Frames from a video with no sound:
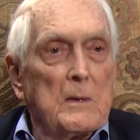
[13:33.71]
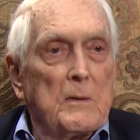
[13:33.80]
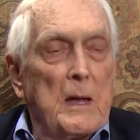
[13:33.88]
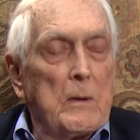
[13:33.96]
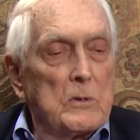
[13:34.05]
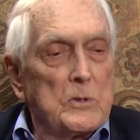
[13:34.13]

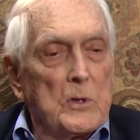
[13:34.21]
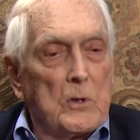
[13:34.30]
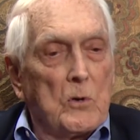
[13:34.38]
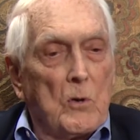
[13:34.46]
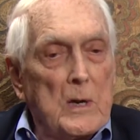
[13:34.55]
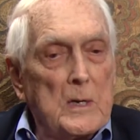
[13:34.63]
that was the
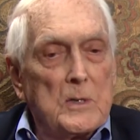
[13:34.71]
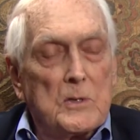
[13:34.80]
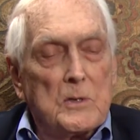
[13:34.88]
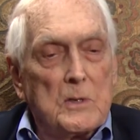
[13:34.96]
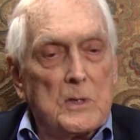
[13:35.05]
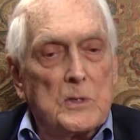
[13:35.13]

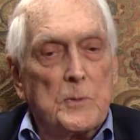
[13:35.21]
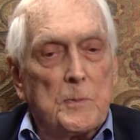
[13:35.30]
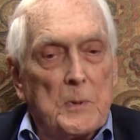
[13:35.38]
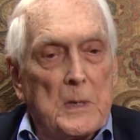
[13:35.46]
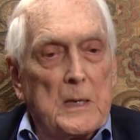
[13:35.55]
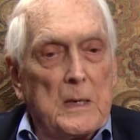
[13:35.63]
greatest
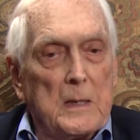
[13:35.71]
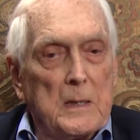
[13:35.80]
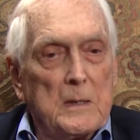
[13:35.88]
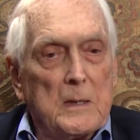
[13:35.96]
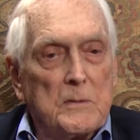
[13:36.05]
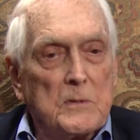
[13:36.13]
display
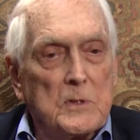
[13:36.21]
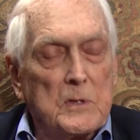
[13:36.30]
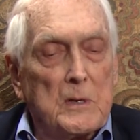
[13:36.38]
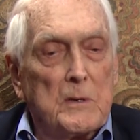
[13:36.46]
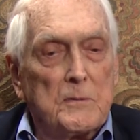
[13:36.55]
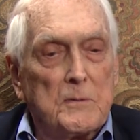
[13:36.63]
of
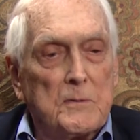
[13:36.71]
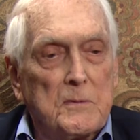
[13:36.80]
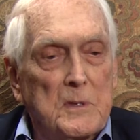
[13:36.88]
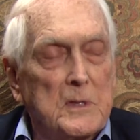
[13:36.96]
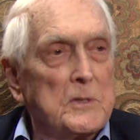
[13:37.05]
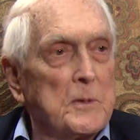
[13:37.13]
self
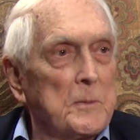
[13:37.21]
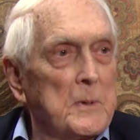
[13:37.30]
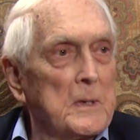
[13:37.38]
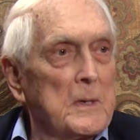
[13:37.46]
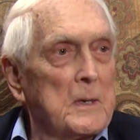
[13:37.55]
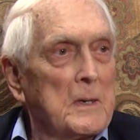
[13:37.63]

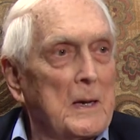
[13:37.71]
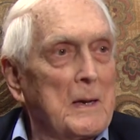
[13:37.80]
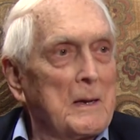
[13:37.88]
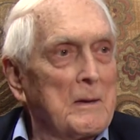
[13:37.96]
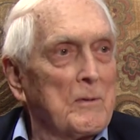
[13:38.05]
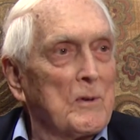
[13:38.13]
discipline I
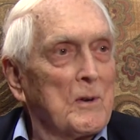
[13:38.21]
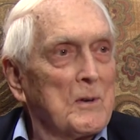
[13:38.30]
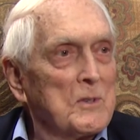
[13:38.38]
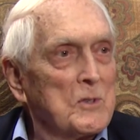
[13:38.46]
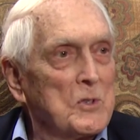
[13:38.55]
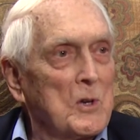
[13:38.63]
ever
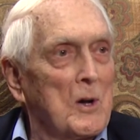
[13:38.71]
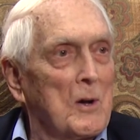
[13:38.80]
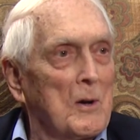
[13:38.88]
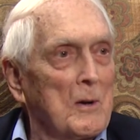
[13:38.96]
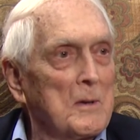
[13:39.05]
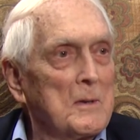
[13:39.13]

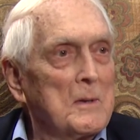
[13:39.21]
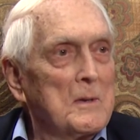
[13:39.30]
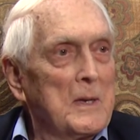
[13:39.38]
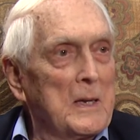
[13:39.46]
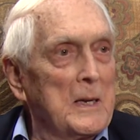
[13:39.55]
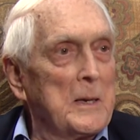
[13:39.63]
saw
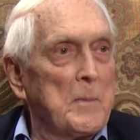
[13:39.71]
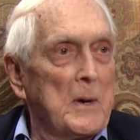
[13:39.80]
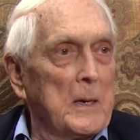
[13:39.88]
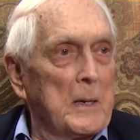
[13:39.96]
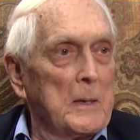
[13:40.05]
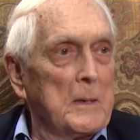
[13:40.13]

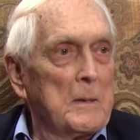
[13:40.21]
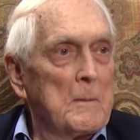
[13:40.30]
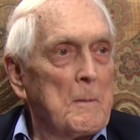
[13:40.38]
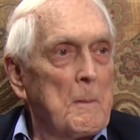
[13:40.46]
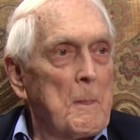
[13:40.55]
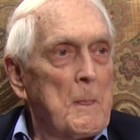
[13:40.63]
anybody.
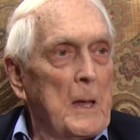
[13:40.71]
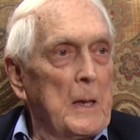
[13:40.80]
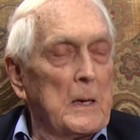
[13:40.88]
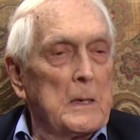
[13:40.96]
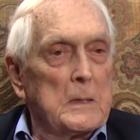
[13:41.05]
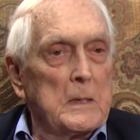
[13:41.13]

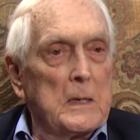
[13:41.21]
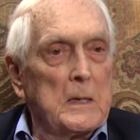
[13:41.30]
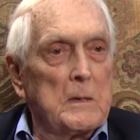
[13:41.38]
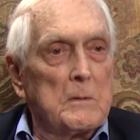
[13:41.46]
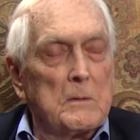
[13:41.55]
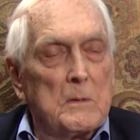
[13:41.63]
And I think
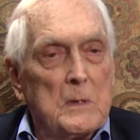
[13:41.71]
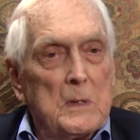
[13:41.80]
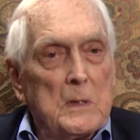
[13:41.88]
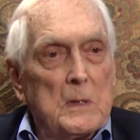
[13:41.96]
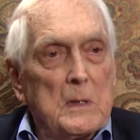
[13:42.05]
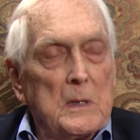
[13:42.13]
it
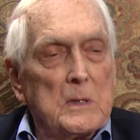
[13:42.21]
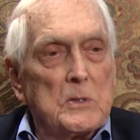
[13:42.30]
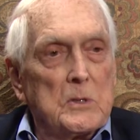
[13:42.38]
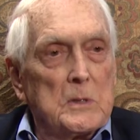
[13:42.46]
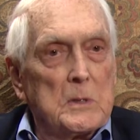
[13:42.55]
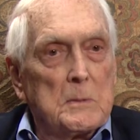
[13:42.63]
is
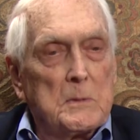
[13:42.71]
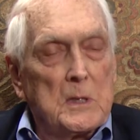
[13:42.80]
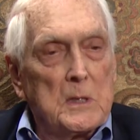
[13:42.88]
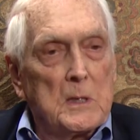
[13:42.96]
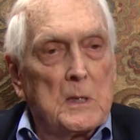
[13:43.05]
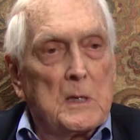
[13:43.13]
the
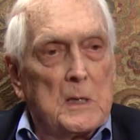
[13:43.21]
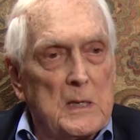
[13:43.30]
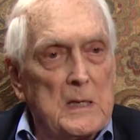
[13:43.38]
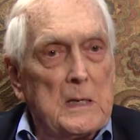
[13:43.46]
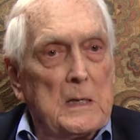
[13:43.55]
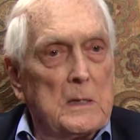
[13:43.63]

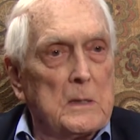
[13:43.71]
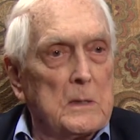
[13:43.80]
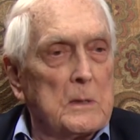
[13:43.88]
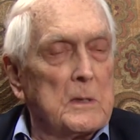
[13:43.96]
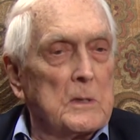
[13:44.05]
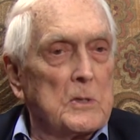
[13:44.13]
key
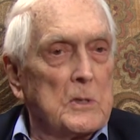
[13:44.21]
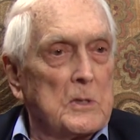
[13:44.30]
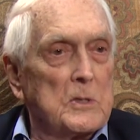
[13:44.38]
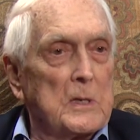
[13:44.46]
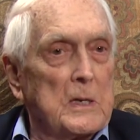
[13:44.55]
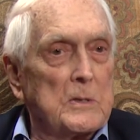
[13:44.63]
to the
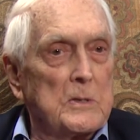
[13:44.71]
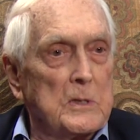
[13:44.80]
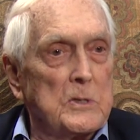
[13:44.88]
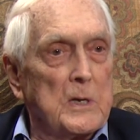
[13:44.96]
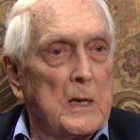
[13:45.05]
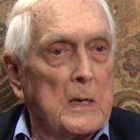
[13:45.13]
success
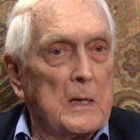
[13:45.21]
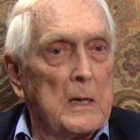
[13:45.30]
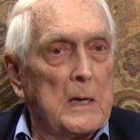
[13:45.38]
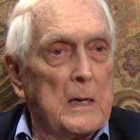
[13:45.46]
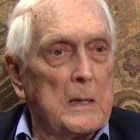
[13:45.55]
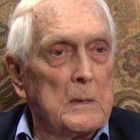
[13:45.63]
that Jackie
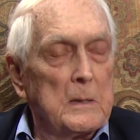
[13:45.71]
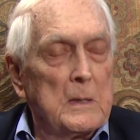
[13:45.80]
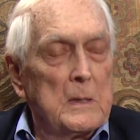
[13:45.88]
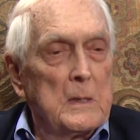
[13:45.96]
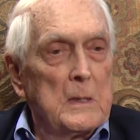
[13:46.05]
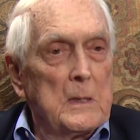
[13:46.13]
had
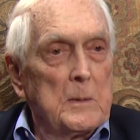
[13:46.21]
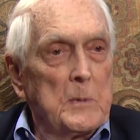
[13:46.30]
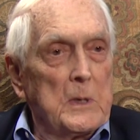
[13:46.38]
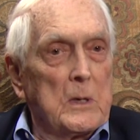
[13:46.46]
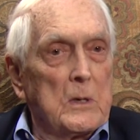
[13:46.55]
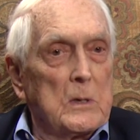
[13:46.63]

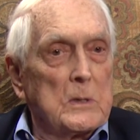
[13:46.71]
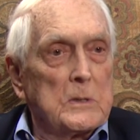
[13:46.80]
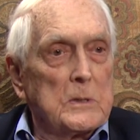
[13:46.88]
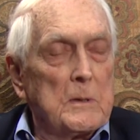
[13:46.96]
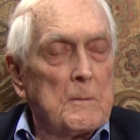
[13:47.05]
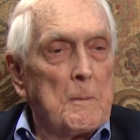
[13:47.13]
because